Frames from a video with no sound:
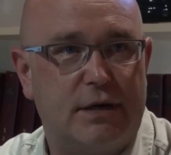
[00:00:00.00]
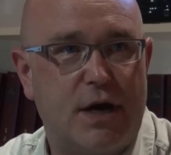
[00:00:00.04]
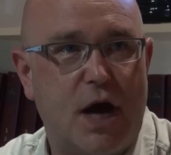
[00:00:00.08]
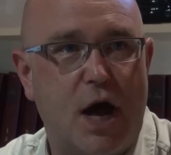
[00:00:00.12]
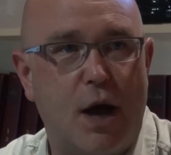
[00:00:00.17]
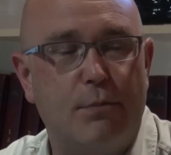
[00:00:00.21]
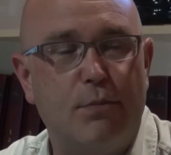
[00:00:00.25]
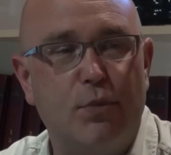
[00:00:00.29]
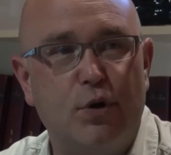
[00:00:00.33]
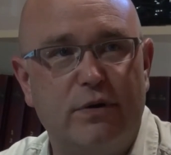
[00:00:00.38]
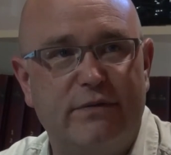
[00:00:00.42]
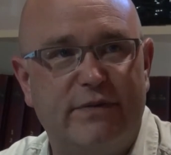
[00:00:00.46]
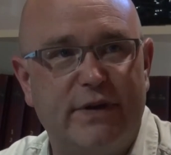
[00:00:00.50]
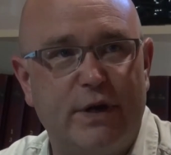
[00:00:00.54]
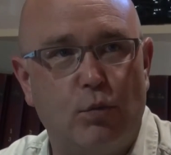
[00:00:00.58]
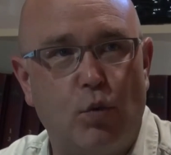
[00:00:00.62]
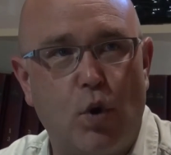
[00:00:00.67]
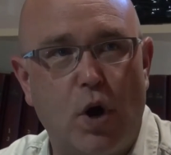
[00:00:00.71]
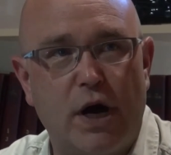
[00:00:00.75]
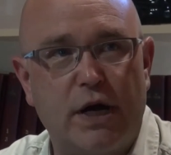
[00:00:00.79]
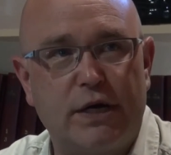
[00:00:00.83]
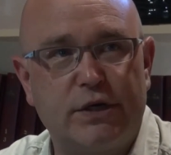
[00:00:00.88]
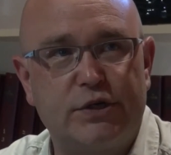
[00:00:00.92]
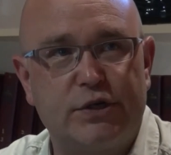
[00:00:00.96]
a movie
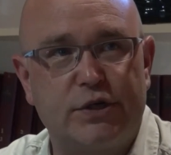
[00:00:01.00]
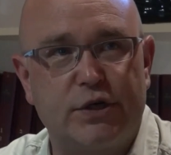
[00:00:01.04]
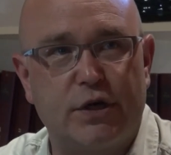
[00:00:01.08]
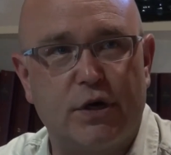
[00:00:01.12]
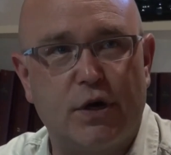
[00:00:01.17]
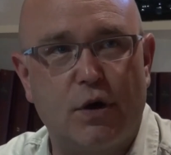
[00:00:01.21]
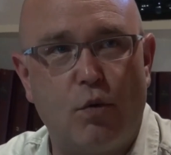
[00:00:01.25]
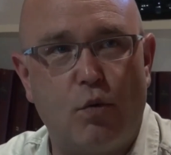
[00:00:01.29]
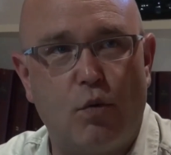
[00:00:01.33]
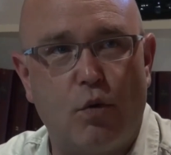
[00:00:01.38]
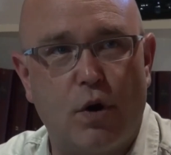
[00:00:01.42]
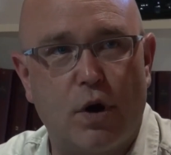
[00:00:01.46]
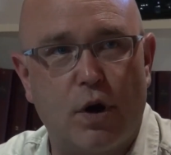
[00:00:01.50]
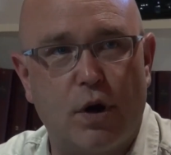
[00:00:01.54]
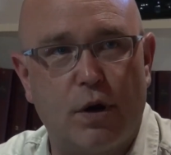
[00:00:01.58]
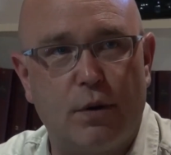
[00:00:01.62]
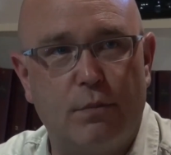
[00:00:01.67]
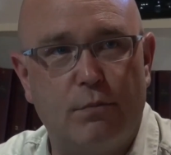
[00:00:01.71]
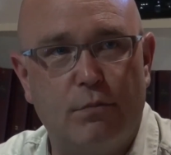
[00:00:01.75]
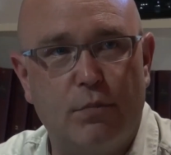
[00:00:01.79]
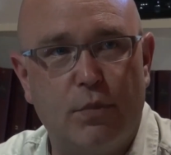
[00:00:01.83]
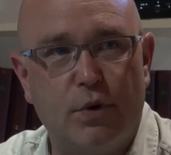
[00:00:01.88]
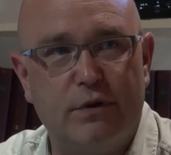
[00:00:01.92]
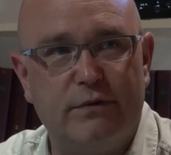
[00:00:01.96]
watcher or a
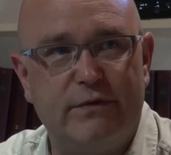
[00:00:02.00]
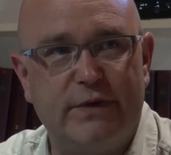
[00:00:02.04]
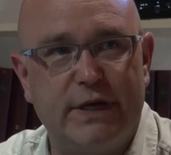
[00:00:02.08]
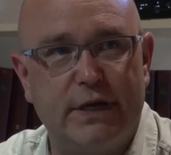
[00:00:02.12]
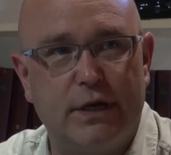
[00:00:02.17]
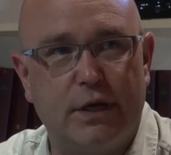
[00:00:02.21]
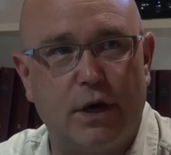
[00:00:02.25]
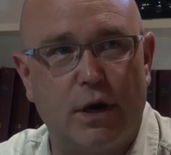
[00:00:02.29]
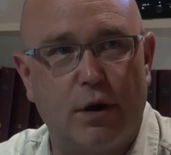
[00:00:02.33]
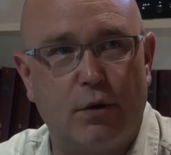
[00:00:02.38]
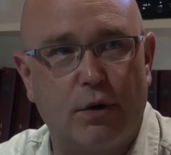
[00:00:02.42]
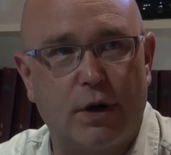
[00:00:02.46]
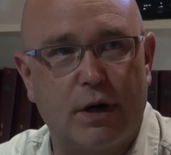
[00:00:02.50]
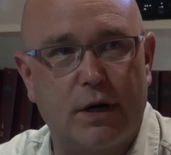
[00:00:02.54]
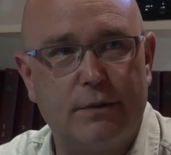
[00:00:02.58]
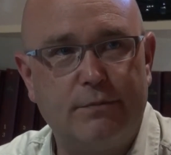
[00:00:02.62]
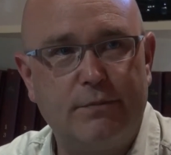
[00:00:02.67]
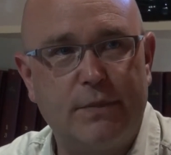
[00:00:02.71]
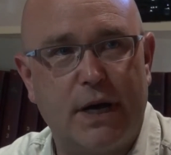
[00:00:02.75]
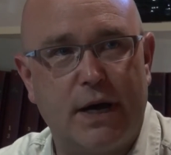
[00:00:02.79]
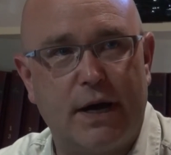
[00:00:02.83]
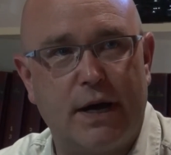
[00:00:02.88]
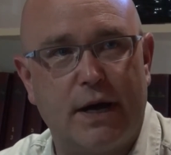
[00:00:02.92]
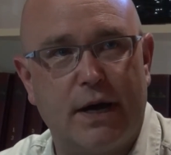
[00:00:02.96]
movie
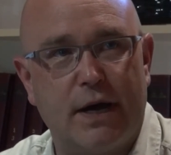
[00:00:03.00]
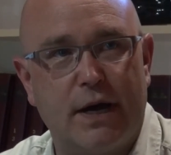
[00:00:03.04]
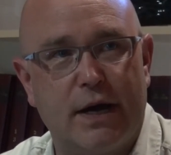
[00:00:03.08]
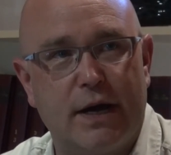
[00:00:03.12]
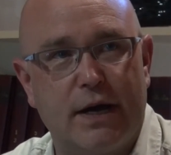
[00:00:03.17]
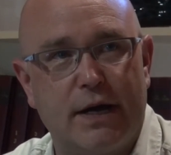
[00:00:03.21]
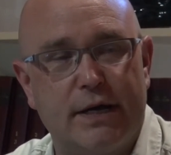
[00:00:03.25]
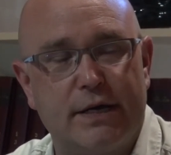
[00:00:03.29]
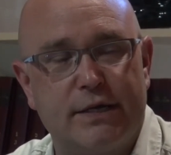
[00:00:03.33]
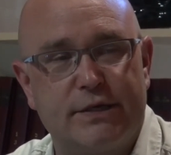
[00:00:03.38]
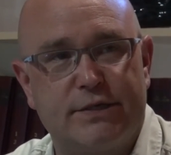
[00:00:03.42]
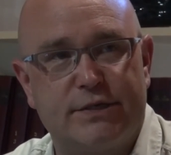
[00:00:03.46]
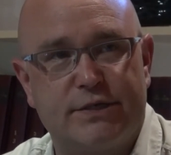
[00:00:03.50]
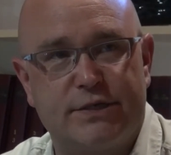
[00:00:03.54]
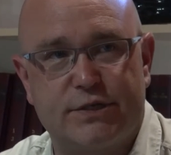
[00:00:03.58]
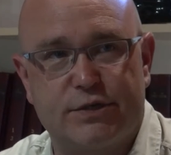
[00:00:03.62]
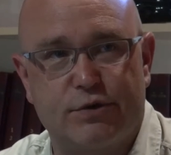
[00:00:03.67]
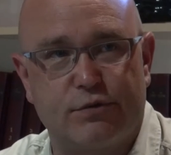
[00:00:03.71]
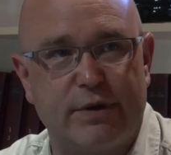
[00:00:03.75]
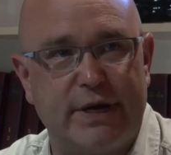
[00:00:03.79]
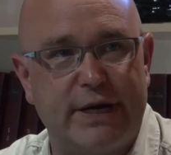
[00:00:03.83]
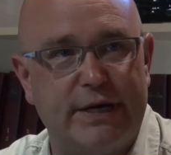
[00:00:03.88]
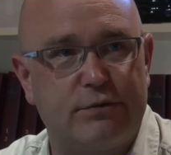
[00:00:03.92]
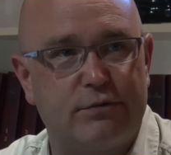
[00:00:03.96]
goer,
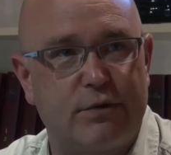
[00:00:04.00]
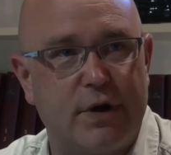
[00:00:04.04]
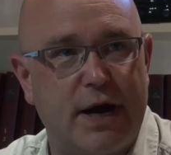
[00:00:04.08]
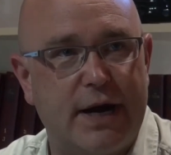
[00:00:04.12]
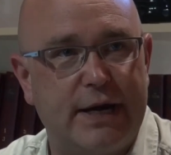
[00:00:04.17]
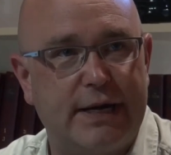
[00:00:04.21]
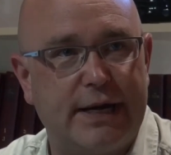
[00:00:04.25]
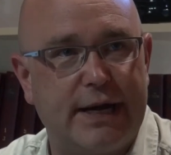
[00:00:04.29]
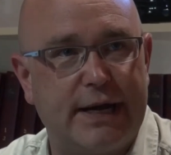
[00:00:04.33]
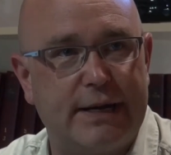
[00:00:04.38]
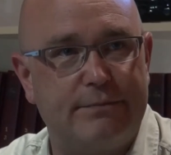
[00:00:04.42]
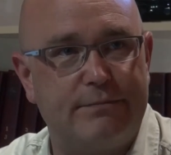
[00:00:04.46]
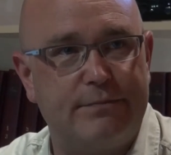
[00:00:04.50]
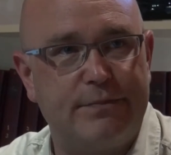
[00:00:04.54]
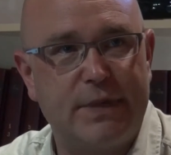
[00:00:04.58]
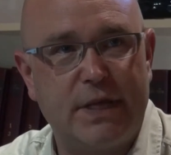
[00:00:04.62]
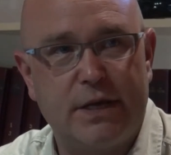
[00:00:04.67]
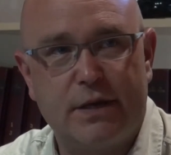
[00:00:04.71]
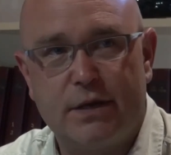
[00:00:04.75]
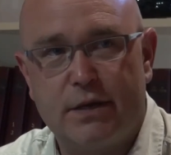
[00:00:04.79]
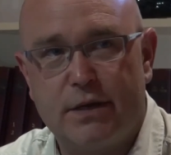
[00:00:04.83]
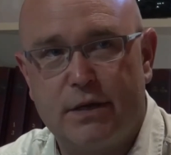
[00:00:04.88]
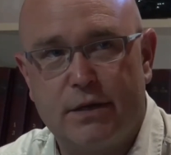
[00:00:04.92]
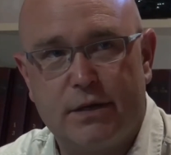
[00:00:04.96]
screenwriting,
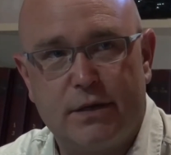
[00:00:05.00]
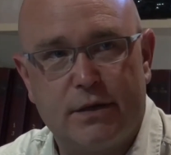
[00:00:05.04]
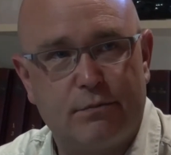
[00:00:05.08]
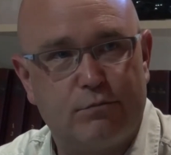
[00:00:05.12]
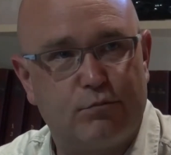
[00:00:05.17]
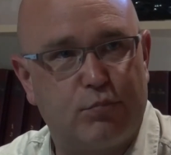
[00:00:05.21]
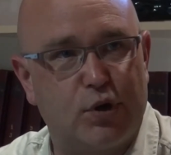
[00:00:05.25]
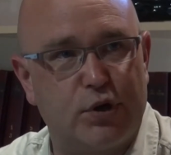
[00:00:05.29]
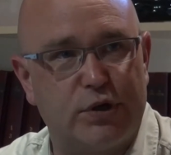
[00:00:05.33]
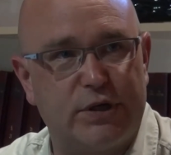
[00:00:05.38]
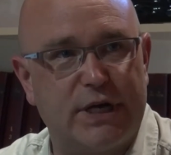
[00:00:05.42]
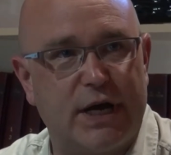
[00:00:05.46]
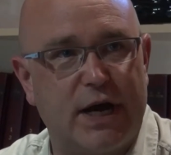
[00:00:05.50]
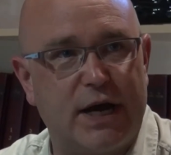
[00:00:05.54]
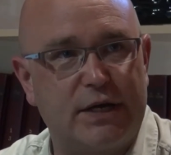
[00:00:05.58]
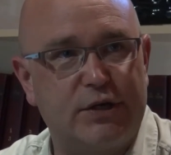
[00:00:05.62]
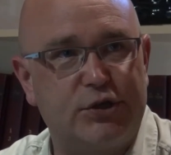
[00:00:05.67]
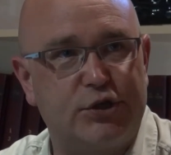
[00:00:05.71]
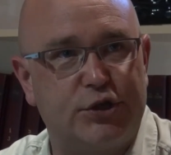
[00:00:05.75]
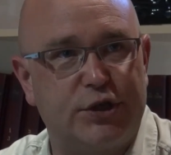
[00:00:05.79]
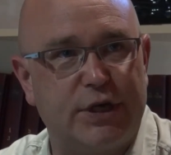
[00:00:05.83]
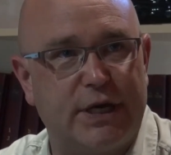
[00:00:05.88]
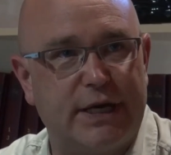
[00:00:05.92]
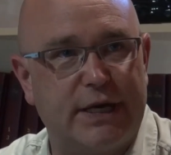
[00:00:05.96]

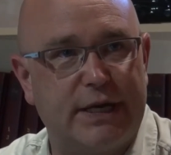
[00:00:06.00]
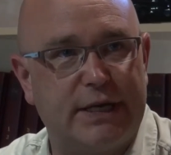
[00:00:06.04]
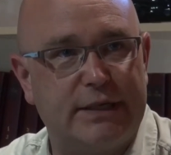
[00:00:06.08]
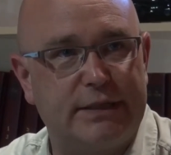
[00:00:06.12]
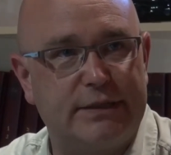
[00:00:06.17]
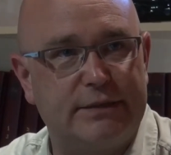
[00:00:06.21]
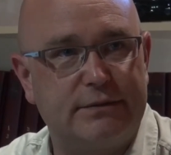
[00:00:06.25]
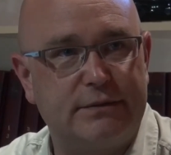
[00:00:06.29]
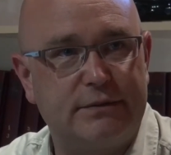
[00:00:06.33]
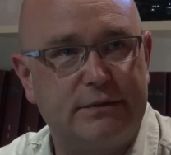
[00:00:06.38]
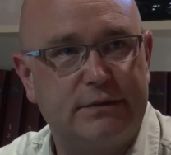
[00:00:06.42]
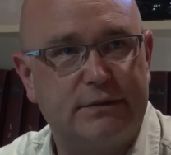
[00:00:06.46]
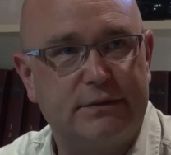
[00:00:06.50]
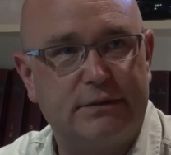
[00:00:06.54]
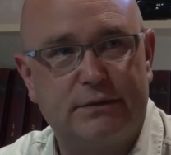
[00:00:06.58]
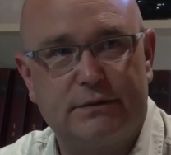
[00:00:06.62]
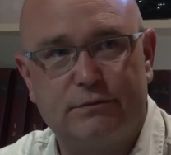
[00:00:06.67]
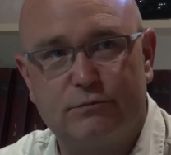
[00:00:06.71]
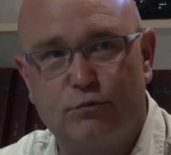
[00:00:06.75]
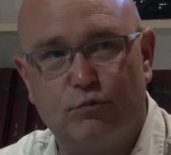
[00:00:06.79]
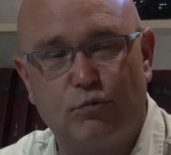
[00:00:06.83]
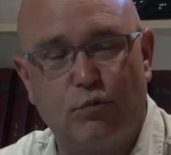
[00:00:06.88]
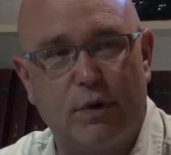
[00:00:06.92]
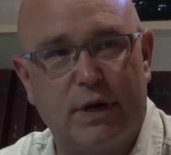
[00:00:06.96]
production,
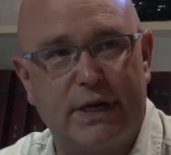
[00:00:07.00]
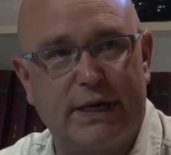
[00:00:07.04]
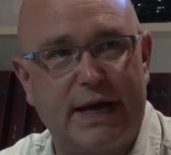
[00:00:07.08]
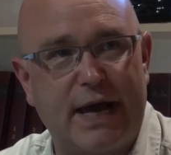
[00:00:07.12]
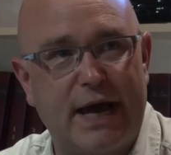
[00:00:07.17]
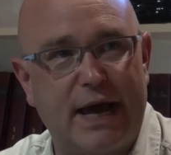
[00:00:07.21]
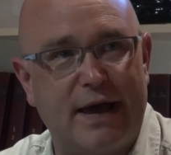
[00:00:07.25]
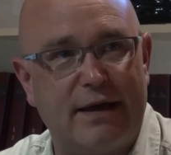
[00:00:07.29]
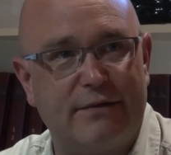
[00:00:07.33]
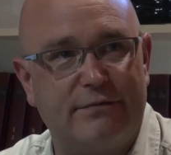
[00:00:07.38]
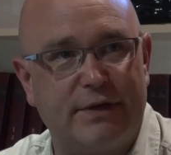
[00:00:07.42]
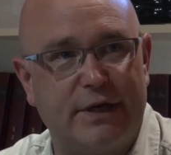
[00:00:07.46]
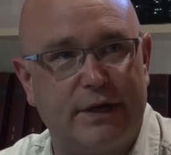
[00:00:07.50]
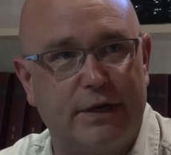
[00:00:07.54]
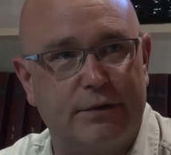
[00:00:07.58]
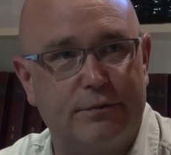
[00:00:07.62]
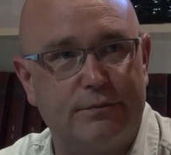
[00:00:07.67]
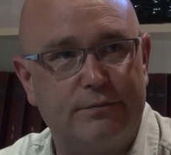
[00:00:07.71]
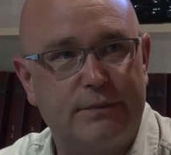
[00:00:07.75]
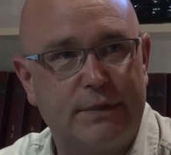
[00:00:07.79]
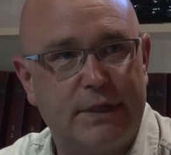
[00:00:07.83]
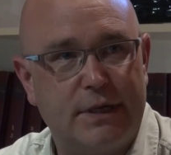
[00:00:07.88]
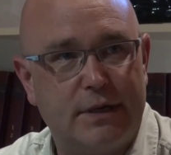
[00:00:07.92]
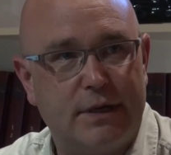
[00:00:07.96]
what have
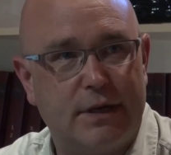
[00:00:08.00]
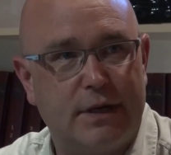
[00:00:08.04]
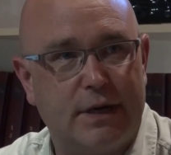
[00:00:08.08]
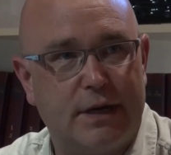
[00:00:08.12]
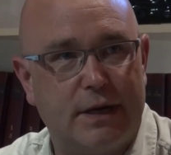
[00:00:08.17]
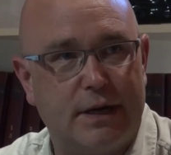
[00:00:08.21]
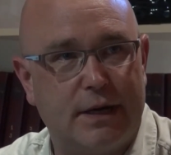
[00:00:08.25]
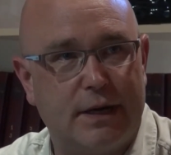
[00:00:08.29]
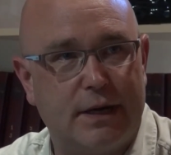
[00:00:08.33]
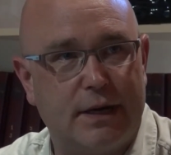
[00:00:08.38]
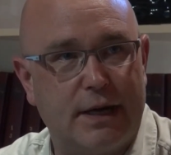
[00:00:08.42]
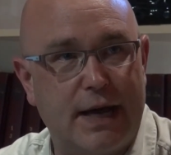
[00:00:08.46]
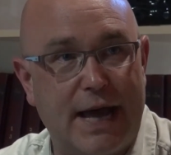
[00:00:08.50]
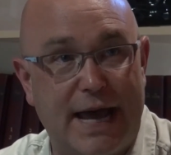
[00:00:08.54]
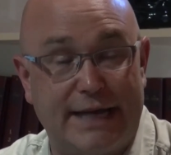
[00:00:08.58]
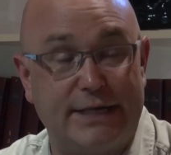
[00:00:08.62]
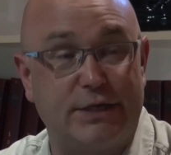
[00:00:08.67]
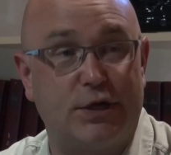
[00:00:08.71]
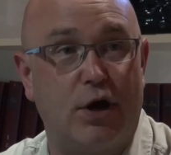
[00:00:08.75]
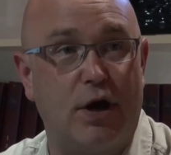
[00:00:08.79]
you. And